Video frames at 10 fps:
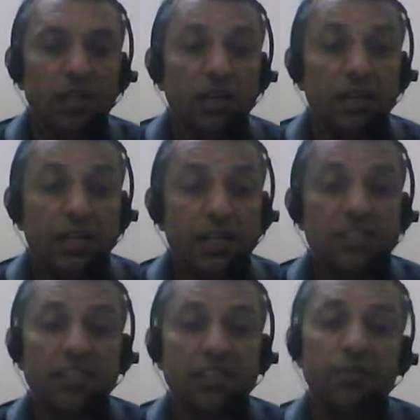
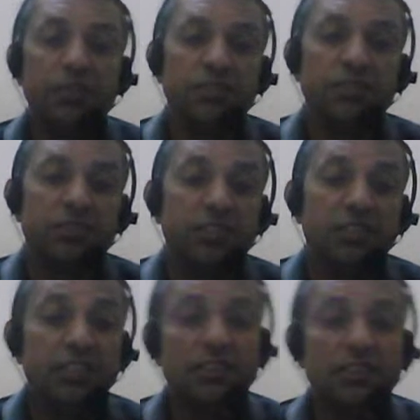reaction abilities. It
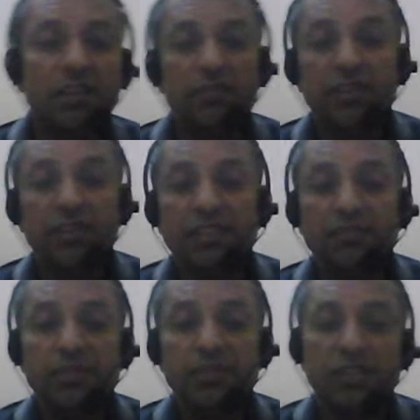is the ability
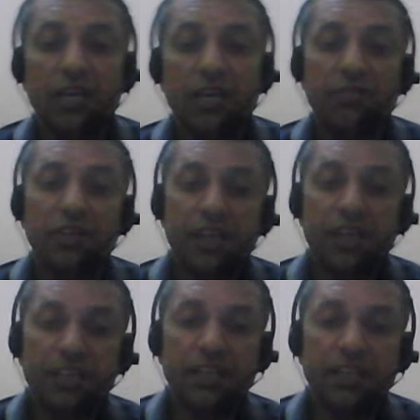which have
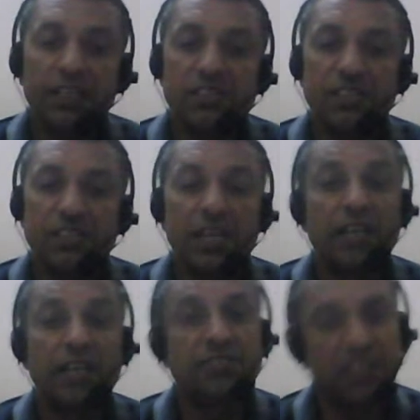react against an
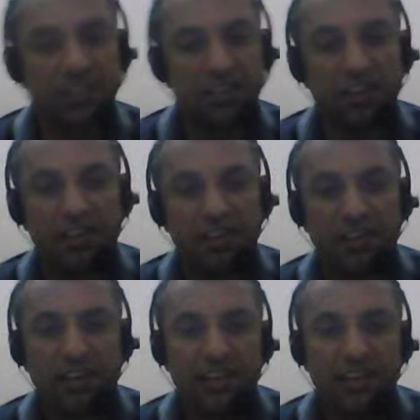signal.
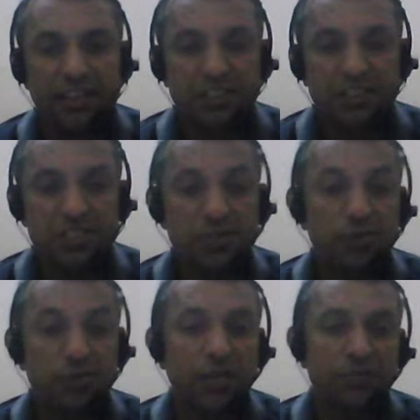This is two
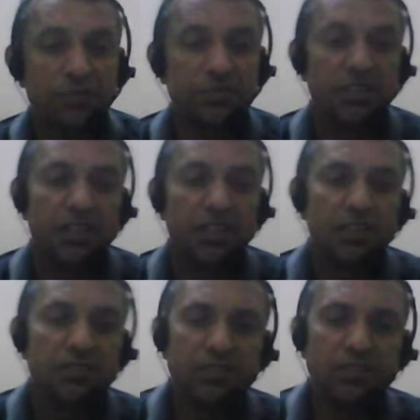types.
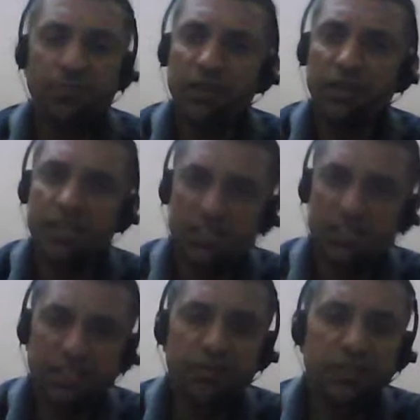Simple reaction
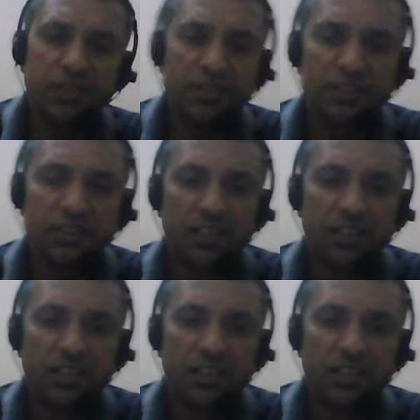abilities.